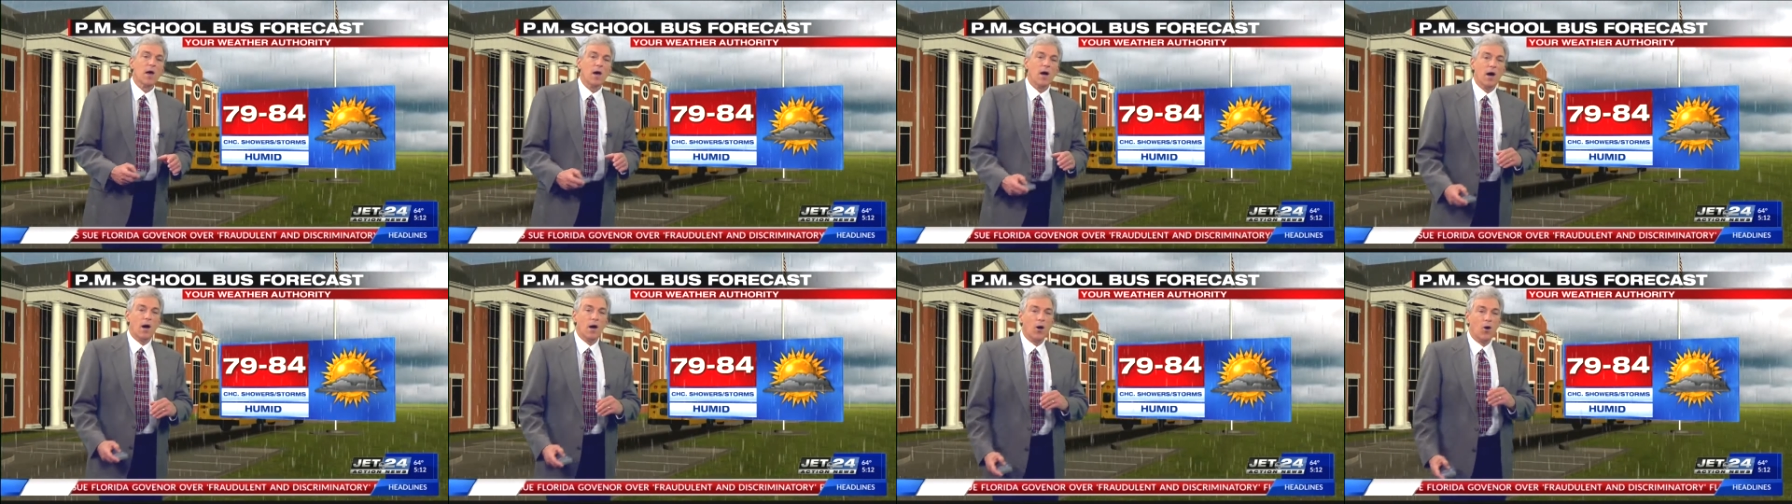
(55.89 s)

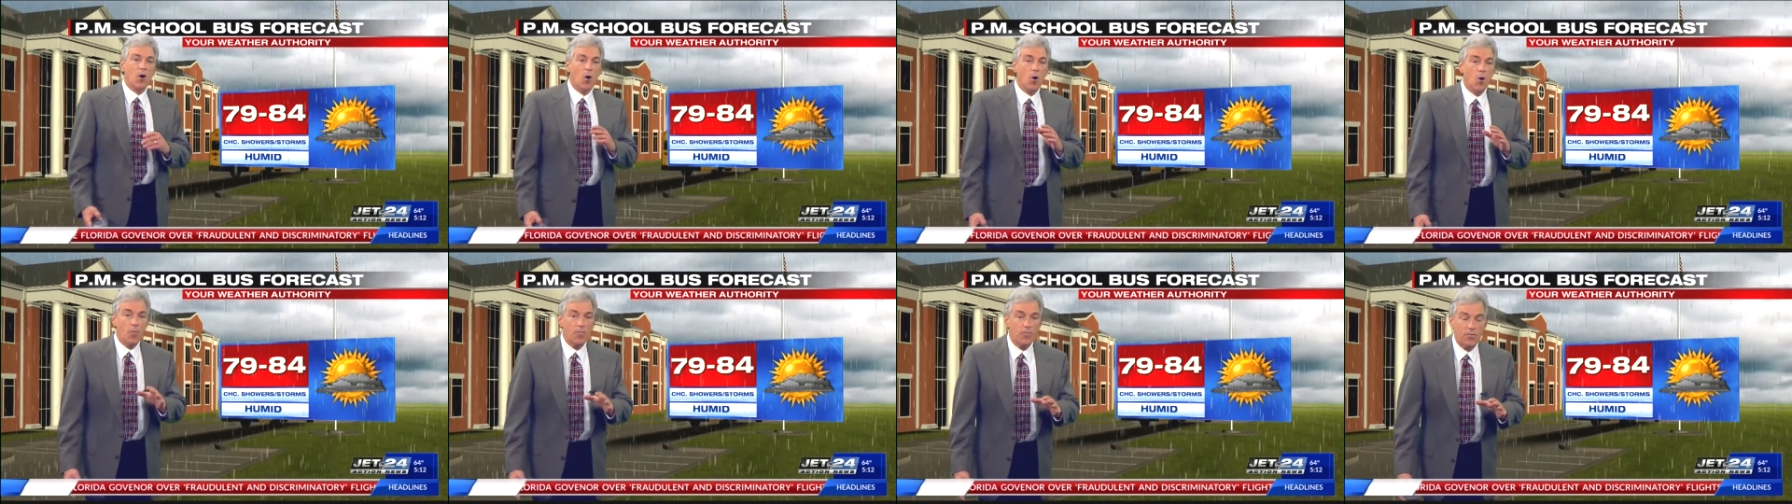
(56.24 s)
Uh,
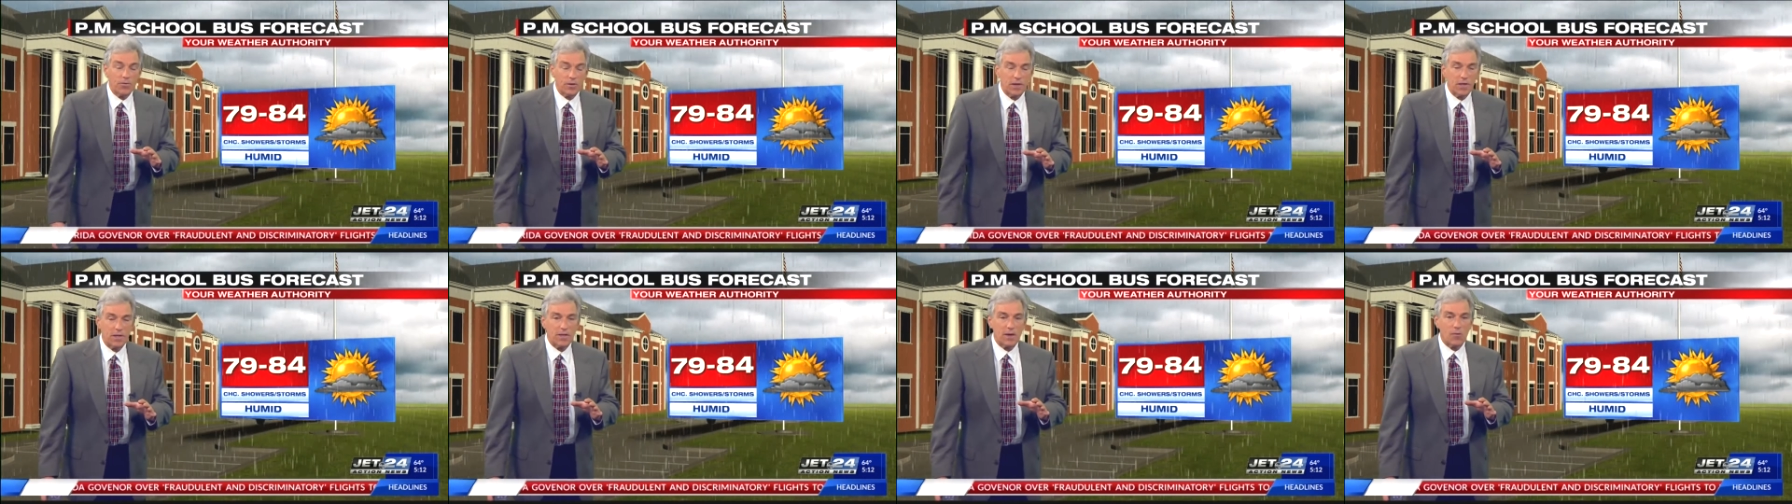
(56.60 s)

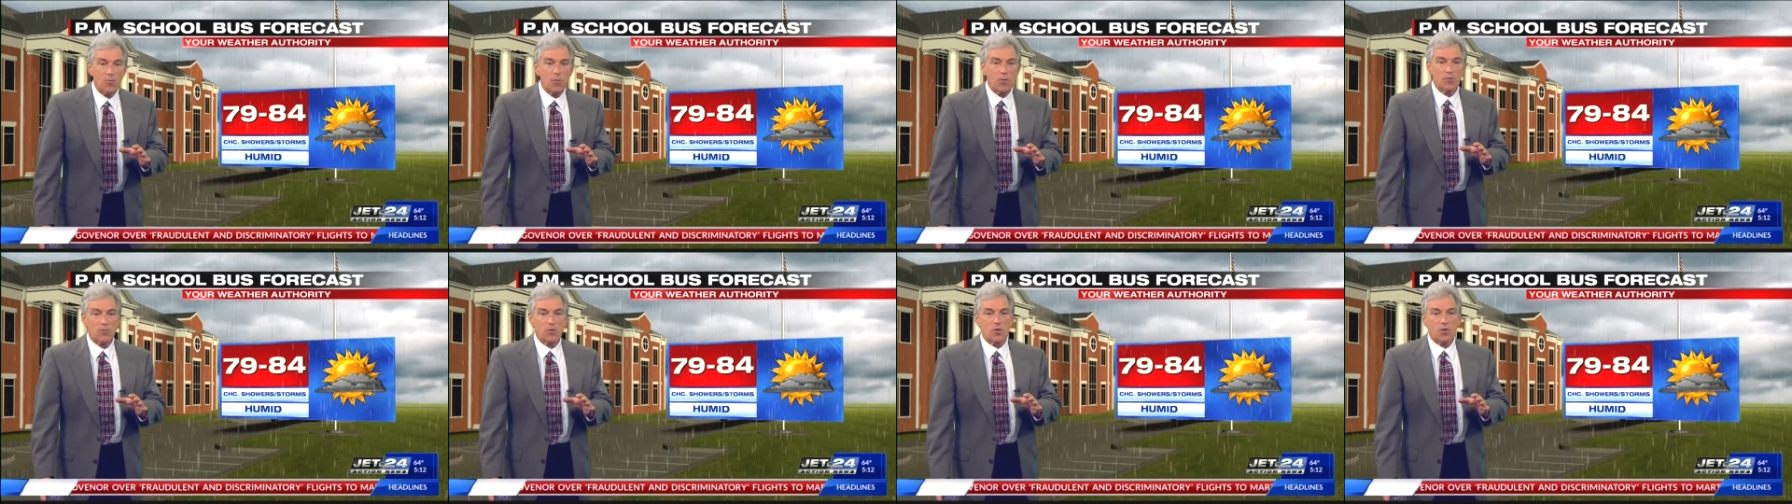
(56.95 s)
hopefully, they
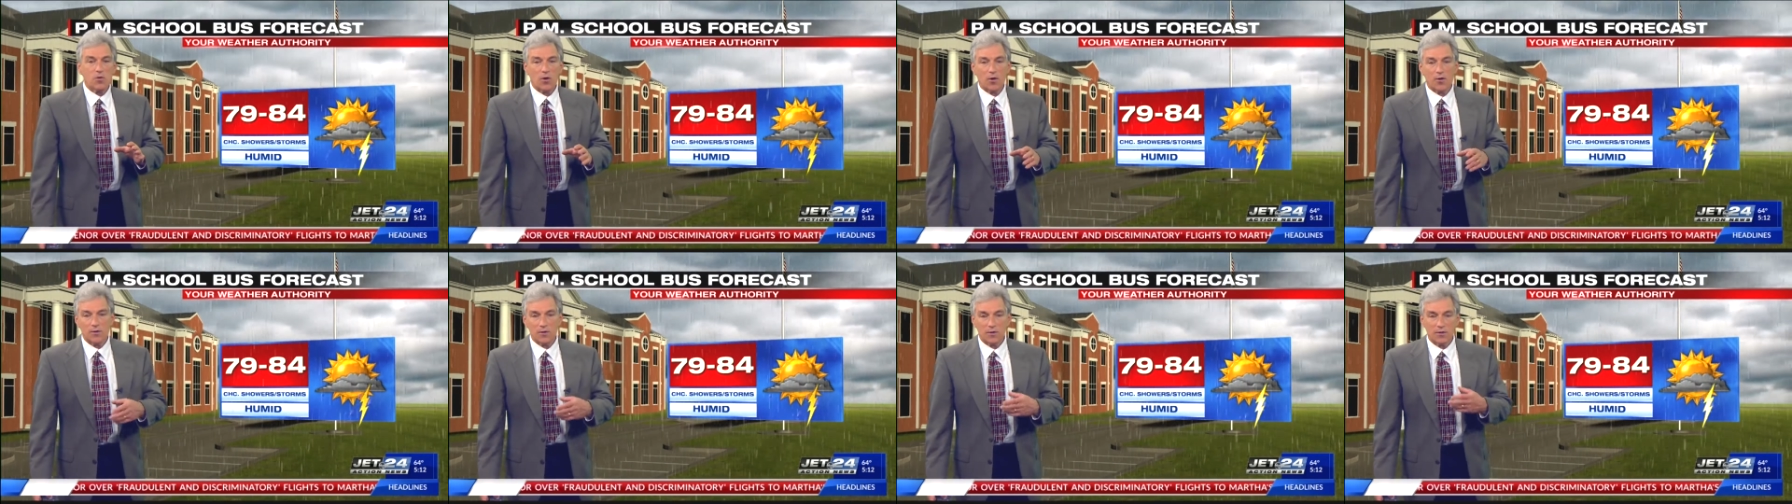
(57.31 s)
won't
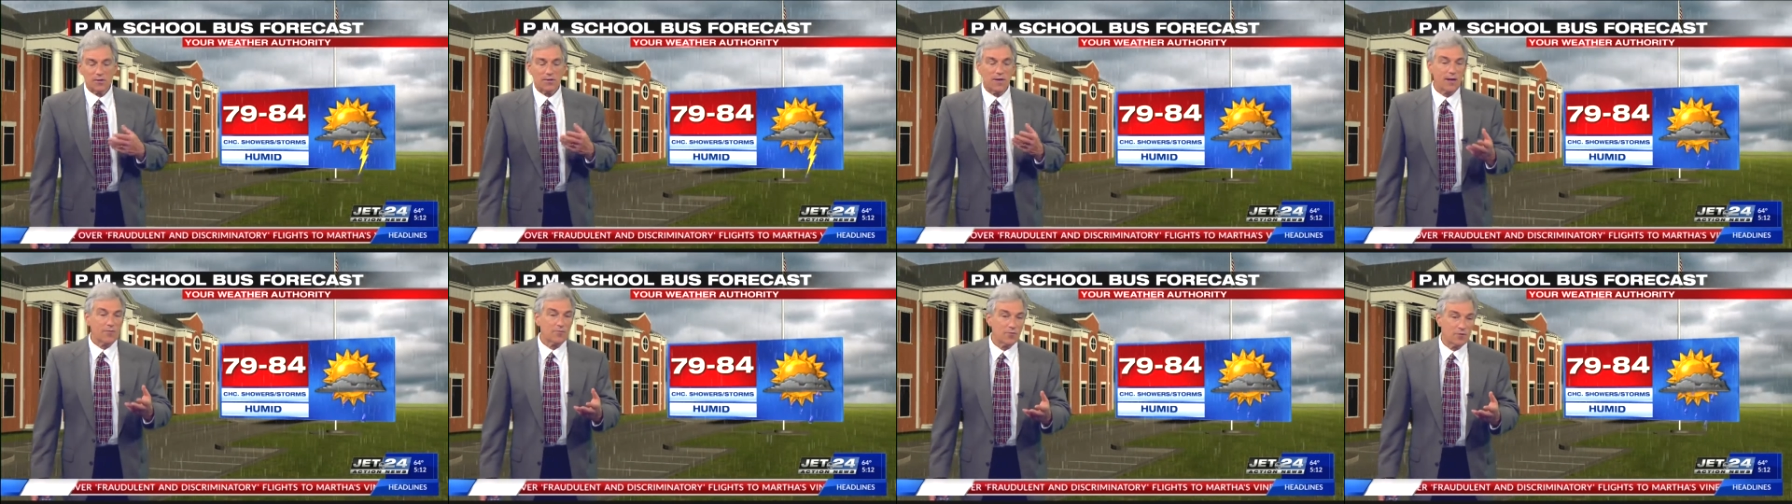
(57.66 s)
start
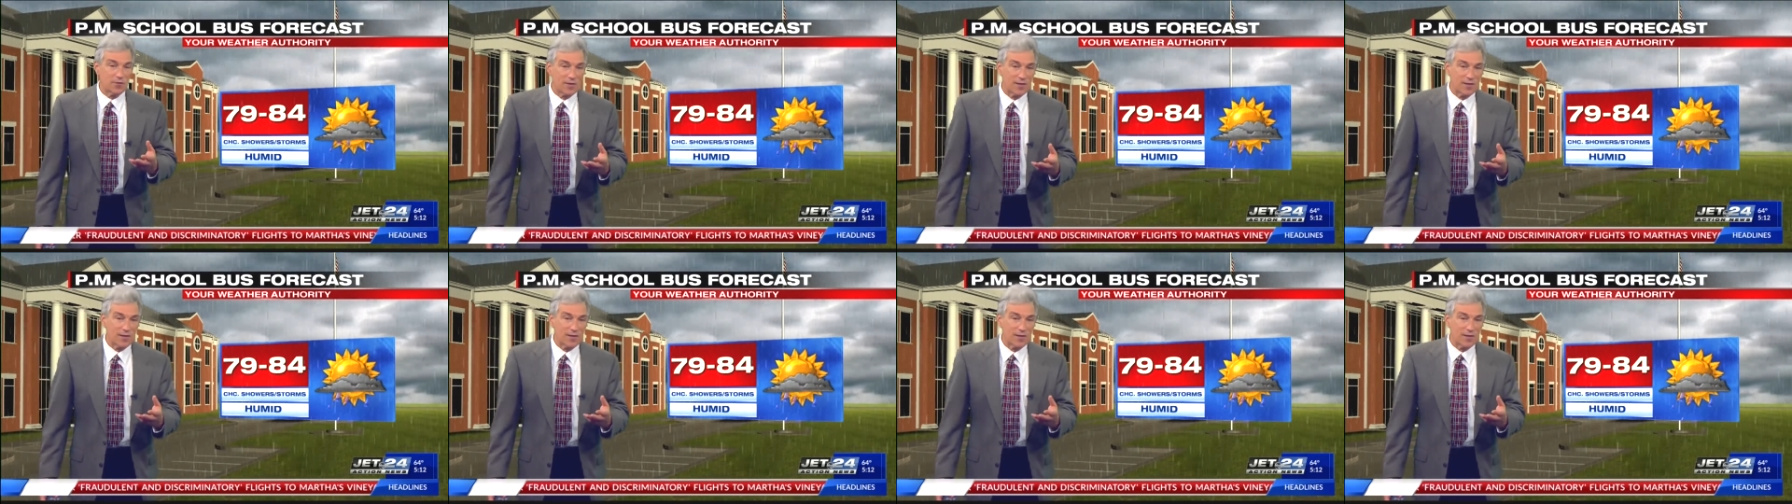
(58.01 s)
until after